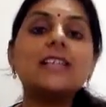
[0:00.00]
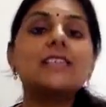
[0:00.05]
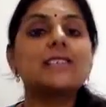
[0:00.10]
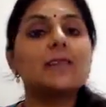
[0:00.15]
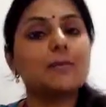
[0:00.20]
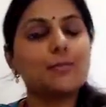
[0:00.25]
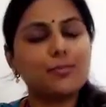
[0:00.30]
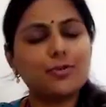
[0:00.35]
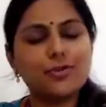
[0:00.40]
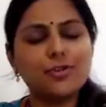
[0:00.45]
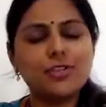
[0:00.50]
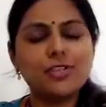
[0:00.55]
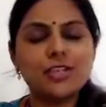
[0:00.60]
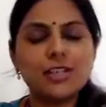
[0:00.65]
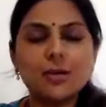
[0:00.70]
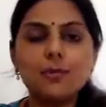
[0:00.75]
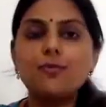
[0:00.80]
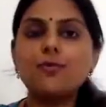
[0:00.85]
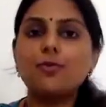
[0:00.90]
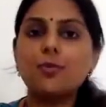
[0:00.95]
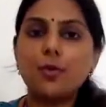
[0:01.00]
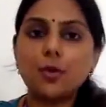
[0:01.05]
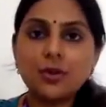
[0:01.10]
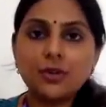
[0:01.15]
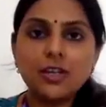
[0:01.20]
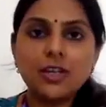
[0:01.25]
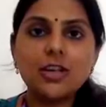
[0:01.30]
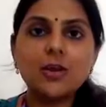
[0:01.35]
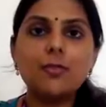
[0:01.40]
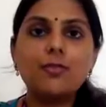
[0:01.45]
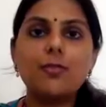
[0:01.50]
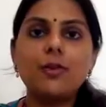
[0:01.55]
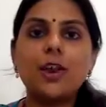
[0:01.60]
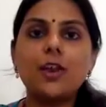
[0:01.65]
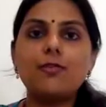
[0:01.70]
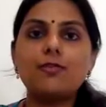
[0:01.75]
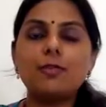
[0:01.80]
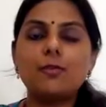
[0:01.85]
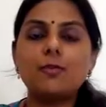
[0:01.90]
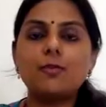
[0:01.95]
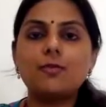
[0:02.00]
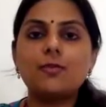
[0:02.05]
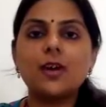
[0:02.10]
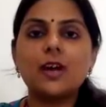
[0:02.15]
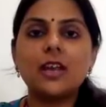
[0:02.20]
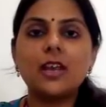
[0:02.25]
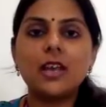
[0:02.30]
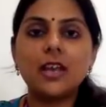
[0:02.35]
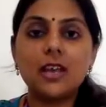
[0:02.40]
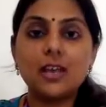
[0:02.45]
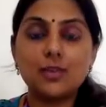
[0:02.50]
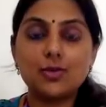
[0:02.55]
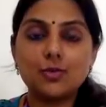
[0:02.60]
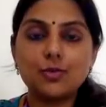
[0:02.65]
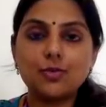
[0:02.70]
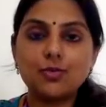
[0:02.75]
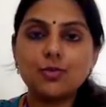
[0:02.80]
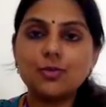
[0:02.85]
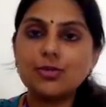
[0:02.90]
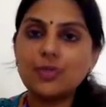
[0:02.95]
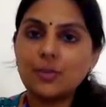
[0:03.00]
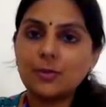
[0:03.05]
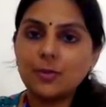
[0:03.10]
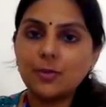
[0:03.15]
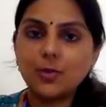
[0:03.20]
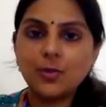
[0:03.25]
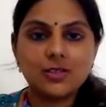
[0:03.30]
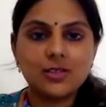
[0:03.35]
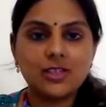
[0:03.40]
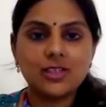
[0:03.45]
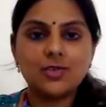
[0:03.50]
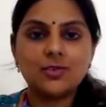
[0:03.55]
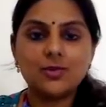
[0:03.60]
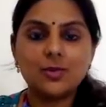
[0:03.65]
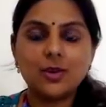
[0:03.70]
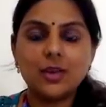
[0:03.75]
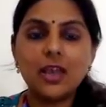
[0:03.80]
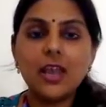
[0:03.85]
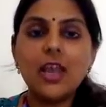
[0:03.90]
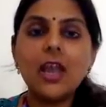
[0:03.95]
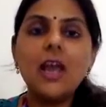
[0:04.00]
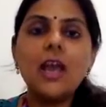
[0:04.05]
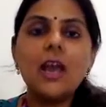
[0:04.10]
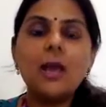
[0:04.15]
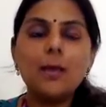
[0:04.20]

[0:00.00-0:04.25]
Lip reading: At some point in time, if you want to take a break from working and do a full-time course, that's okay.